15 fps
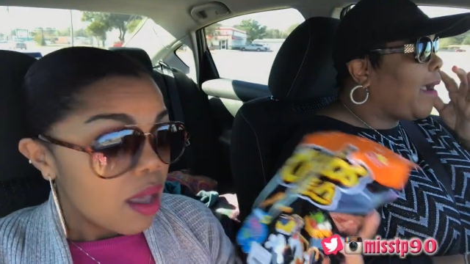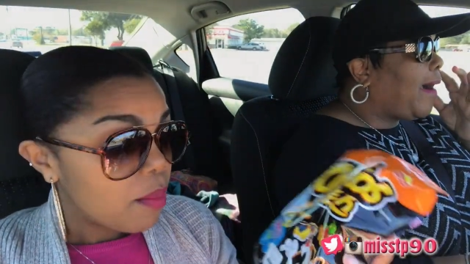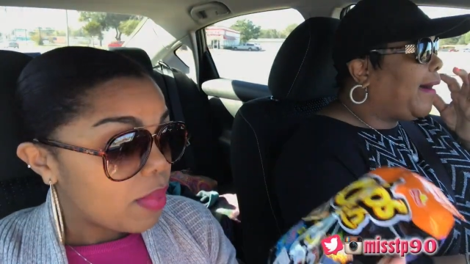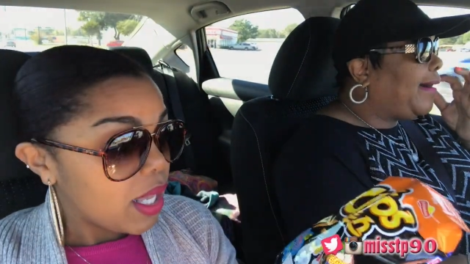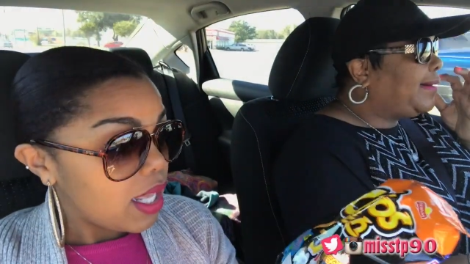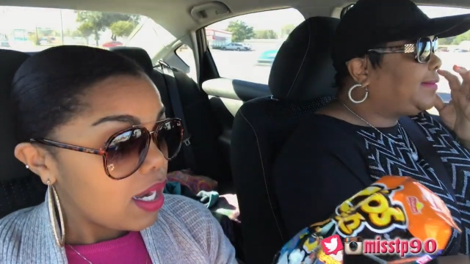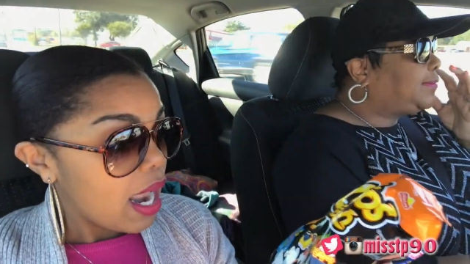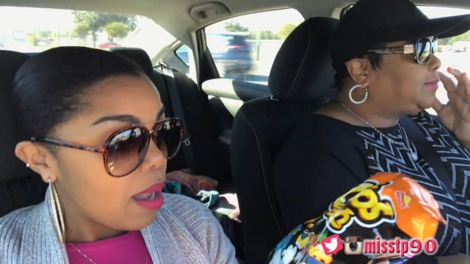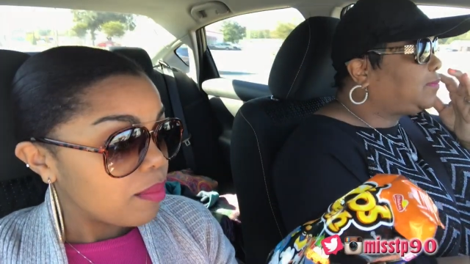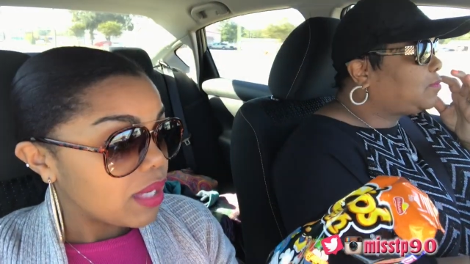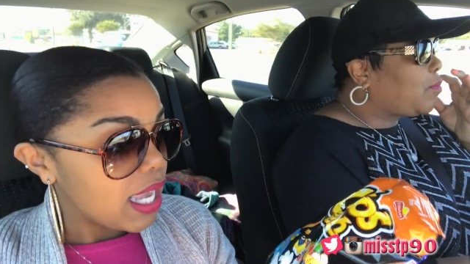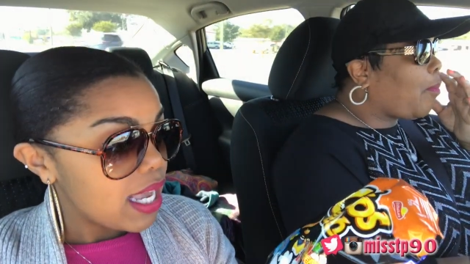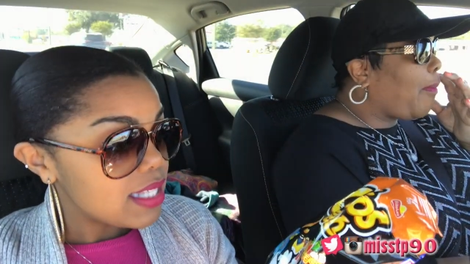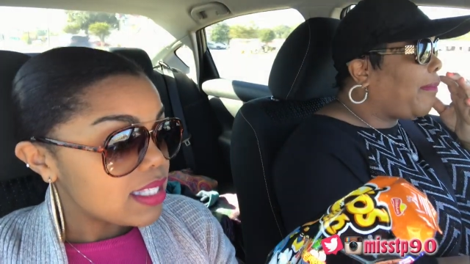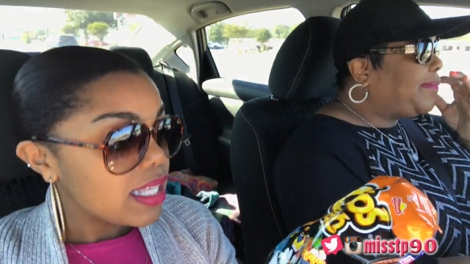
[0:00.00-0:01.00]
Speaker 1: but I'm
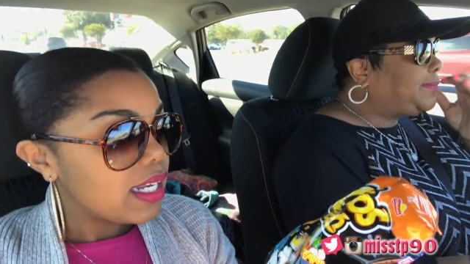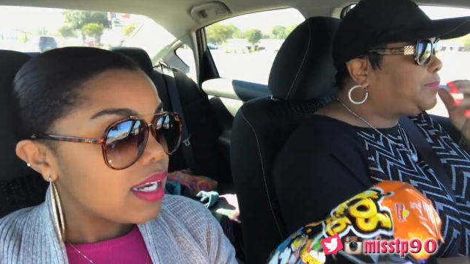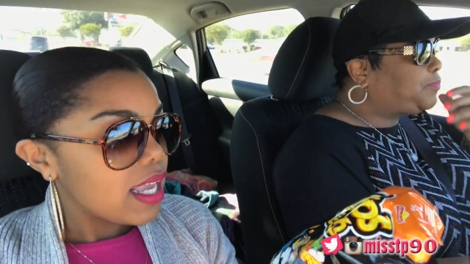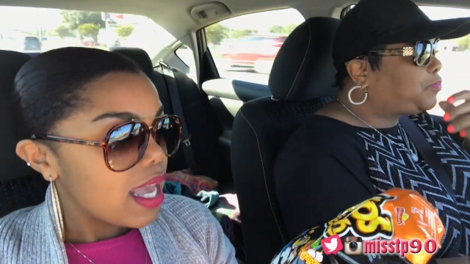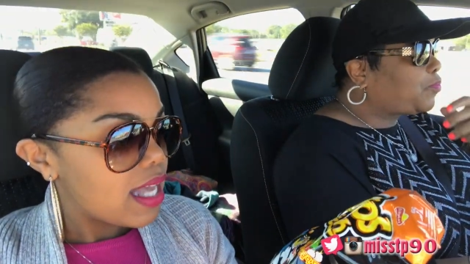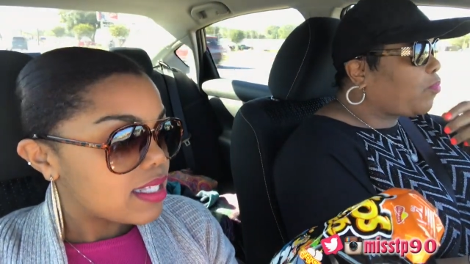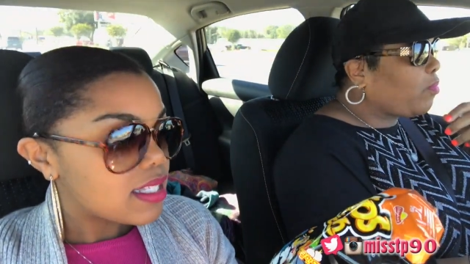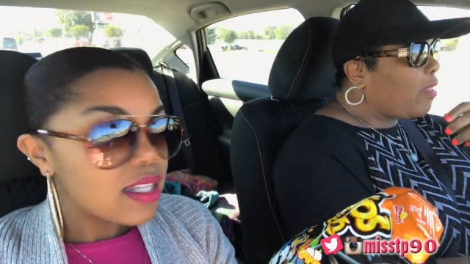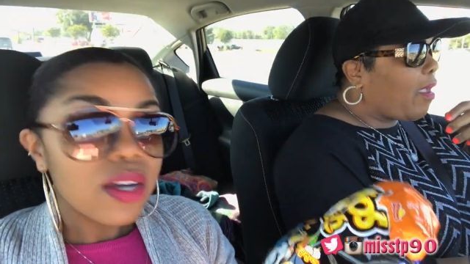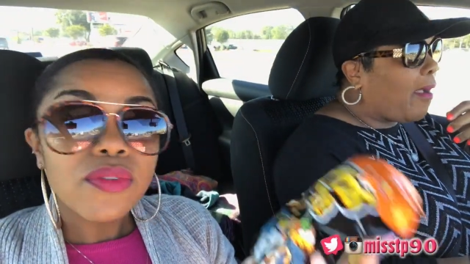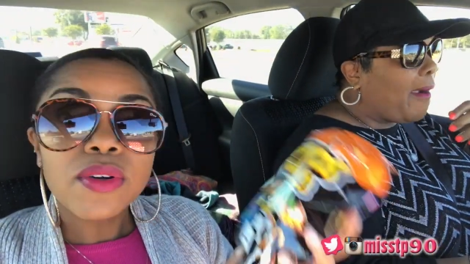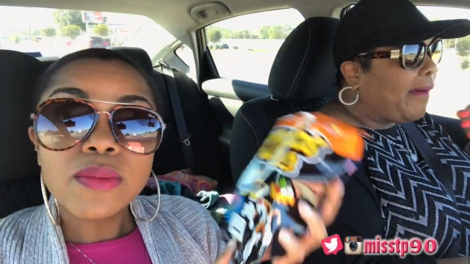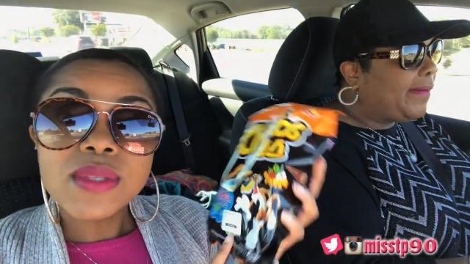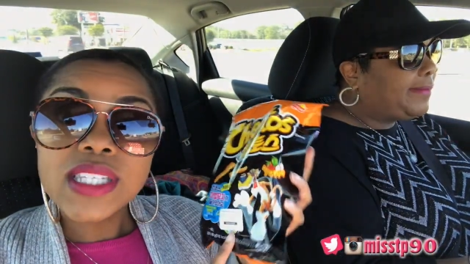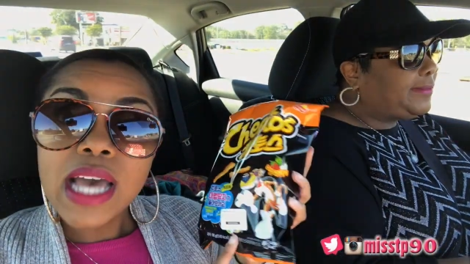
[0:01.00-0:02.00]
guessing, yes, they're
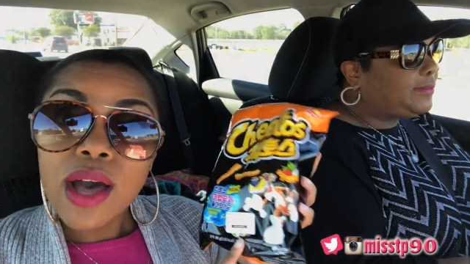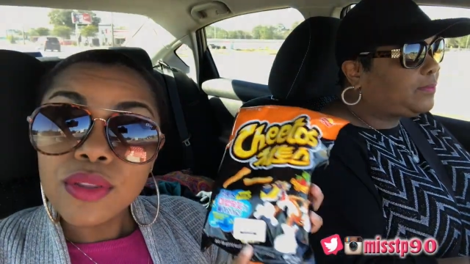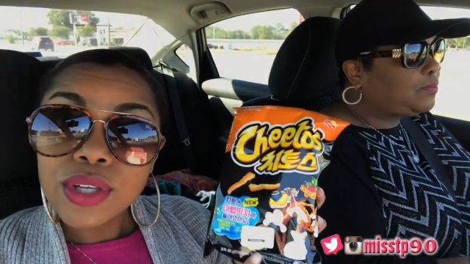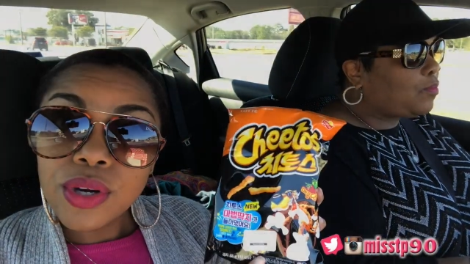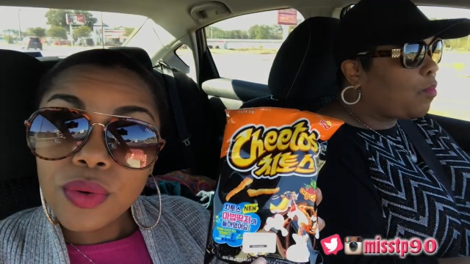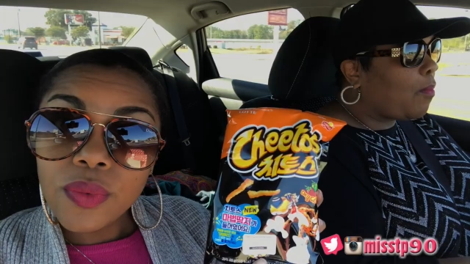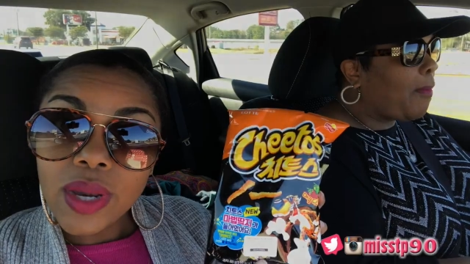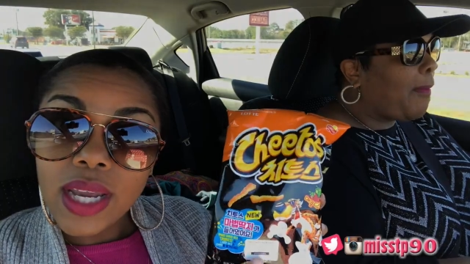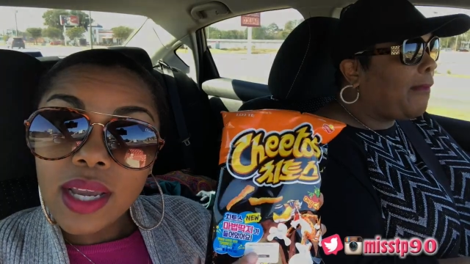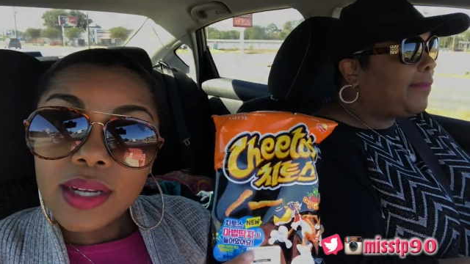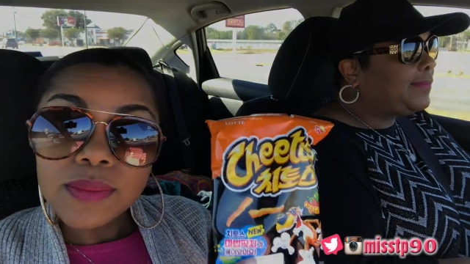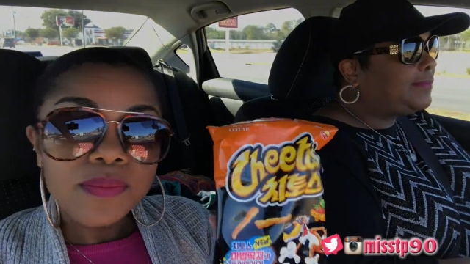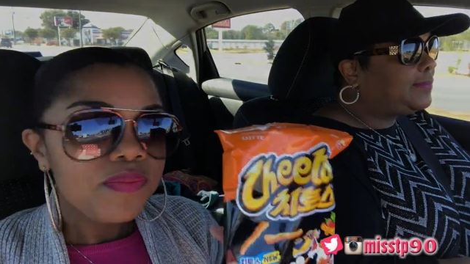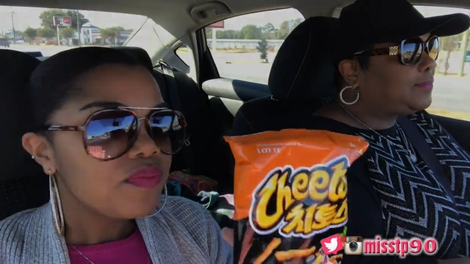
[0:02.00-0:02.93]
from South Korea.